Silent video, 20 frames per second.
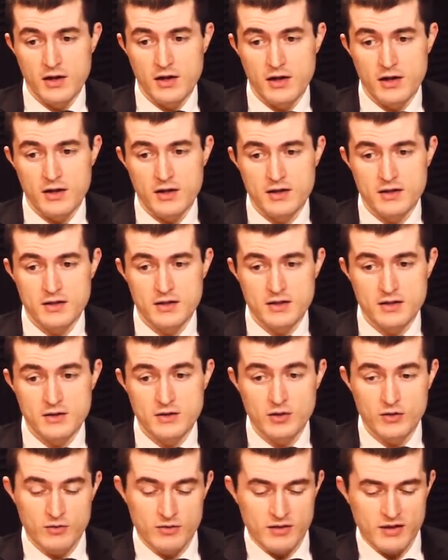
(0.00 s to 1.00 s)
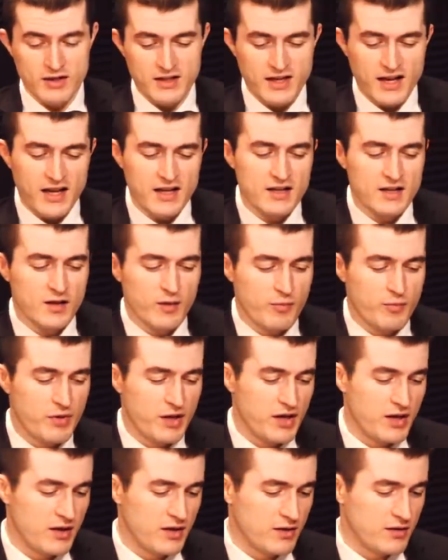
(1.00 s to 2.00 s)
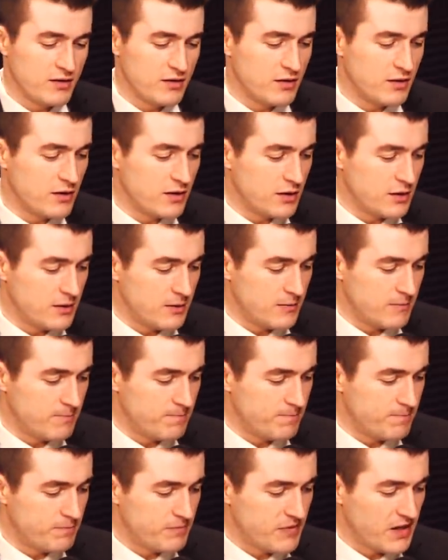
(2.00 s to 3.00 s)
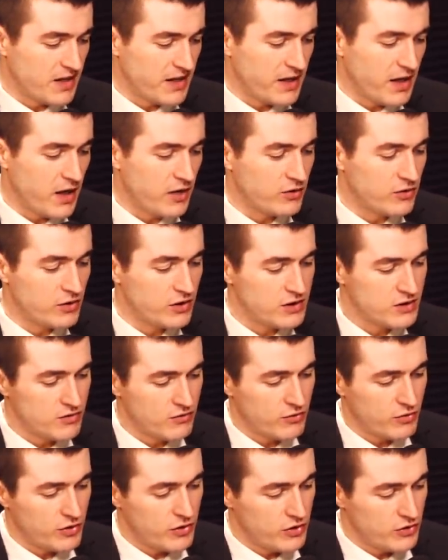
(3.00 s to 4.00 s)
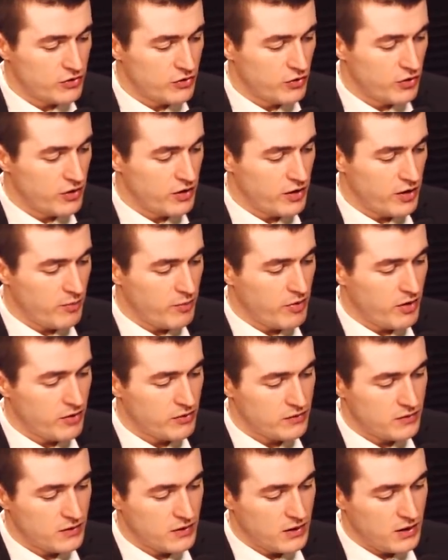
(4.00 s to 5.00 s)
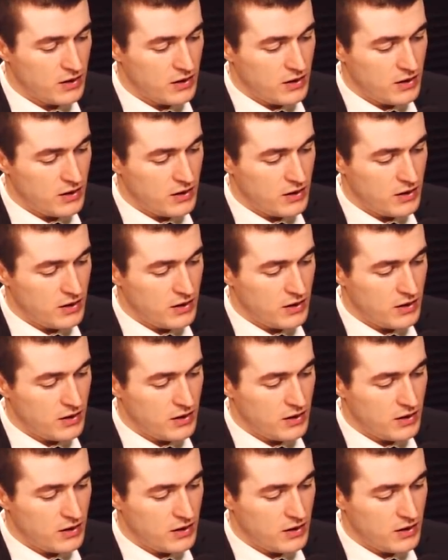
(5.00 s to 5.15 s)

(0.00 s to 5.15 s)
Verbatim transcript: And so it ended up being a calculation where you're doing about